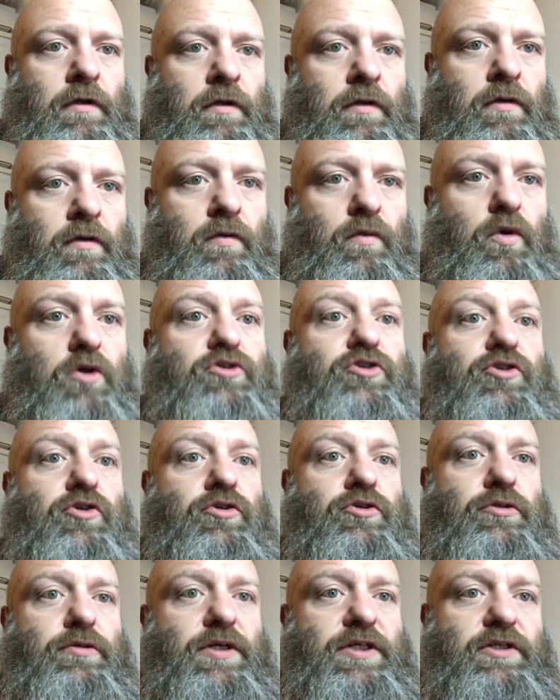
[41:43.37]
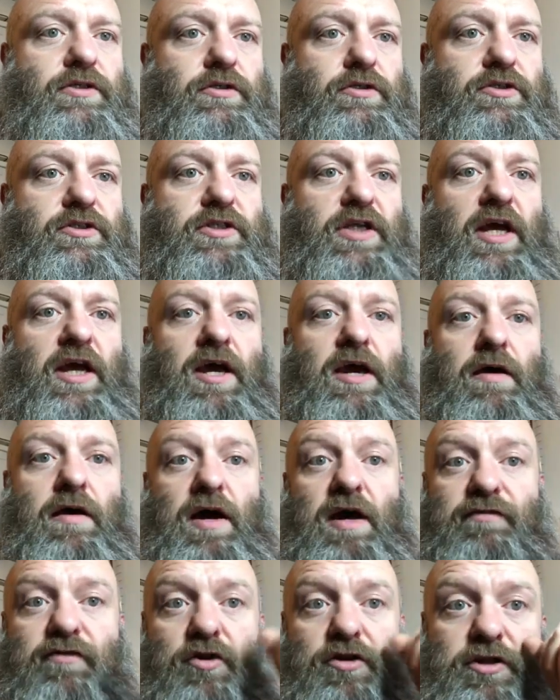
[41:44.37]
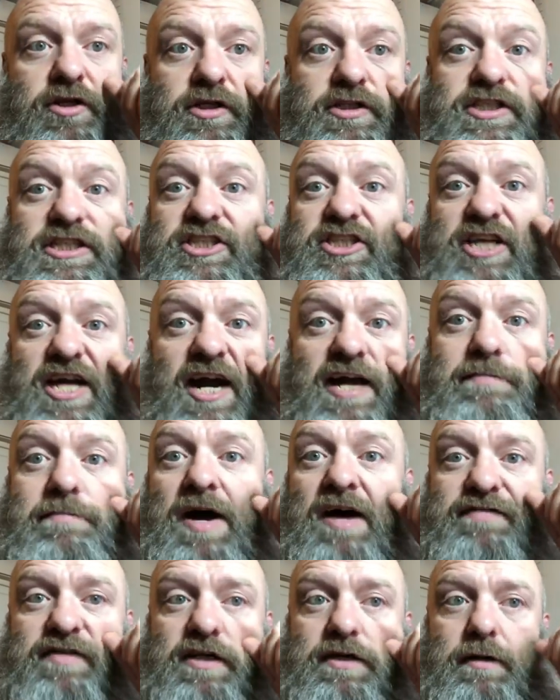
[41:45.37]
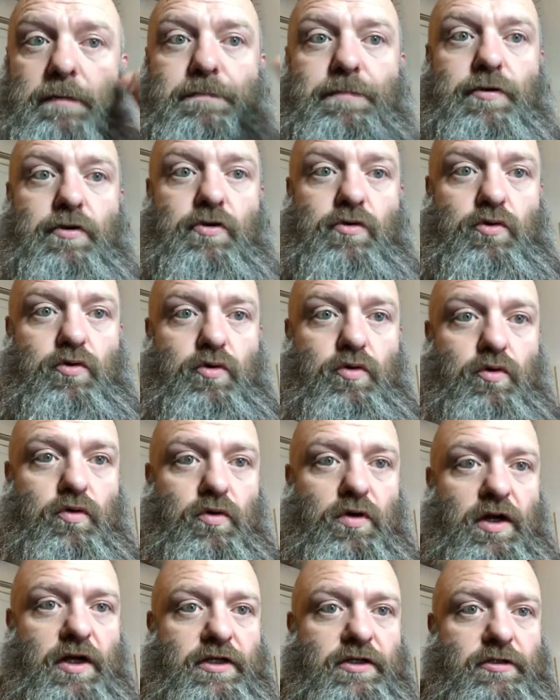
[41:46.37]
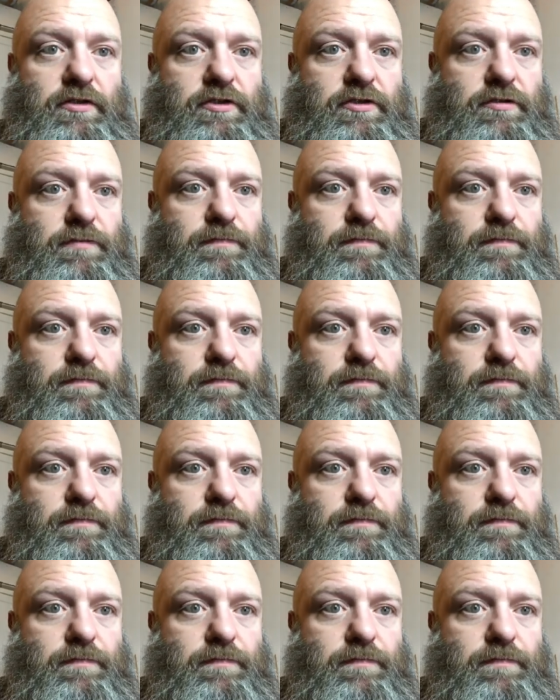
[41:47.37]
What drone do I use? I've got the DJI Mavic Pro I use.